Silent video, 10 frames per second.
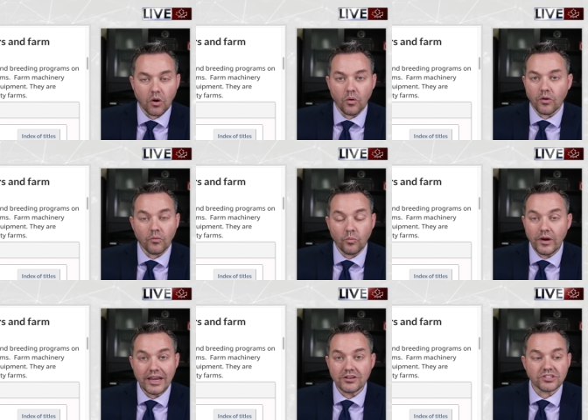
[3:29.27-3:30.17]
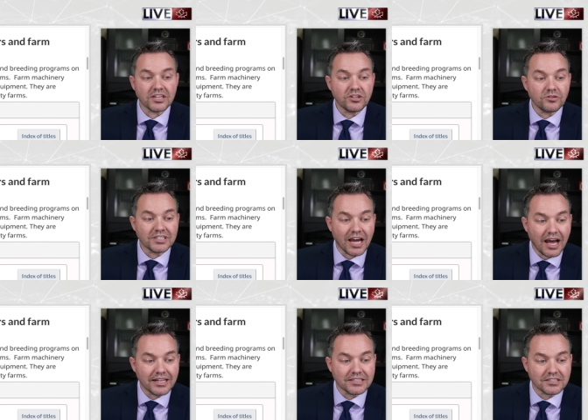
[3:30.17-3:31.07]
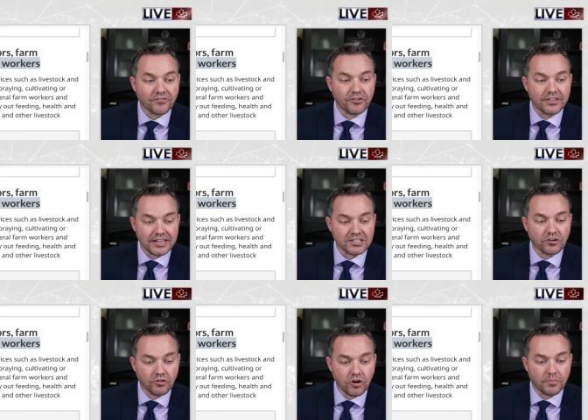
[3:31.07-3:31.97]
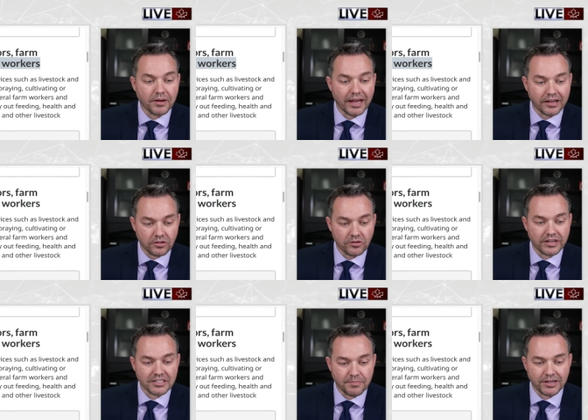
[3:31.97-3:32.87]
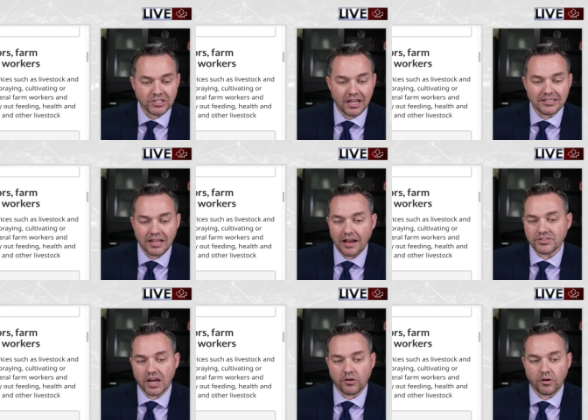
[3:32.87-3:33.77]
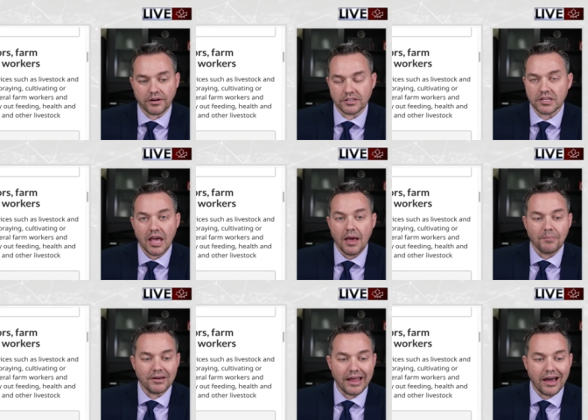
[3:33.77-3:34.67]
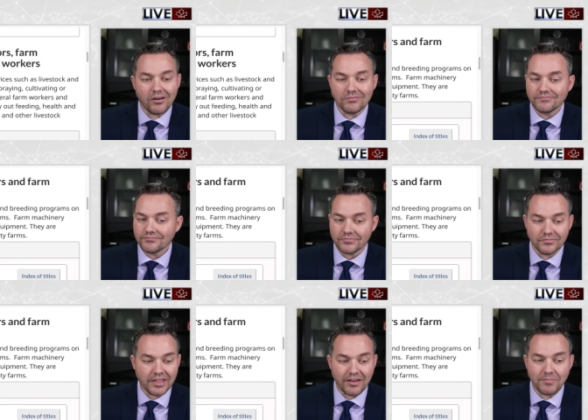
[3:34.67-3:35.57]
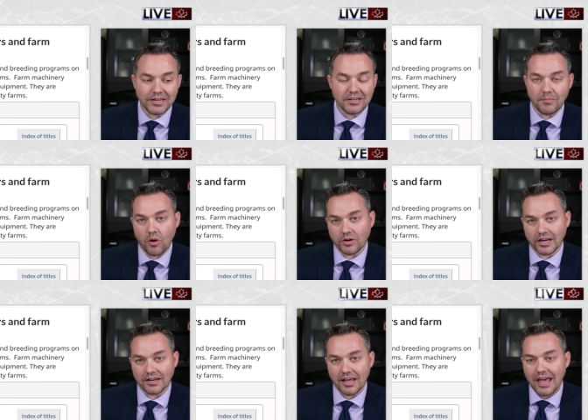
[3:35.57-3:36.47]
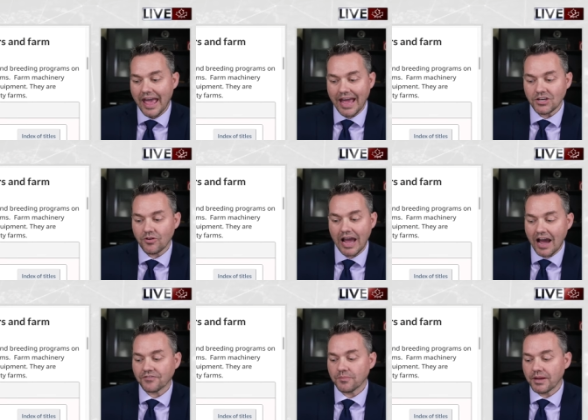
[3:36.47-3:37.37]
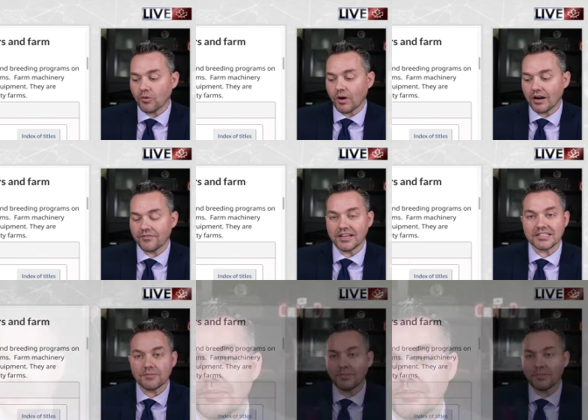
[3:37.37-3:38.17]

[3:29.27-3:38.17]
So we used to do tons for this group, including specialized livestock workers, but now they've been demoted. And you have to be aware of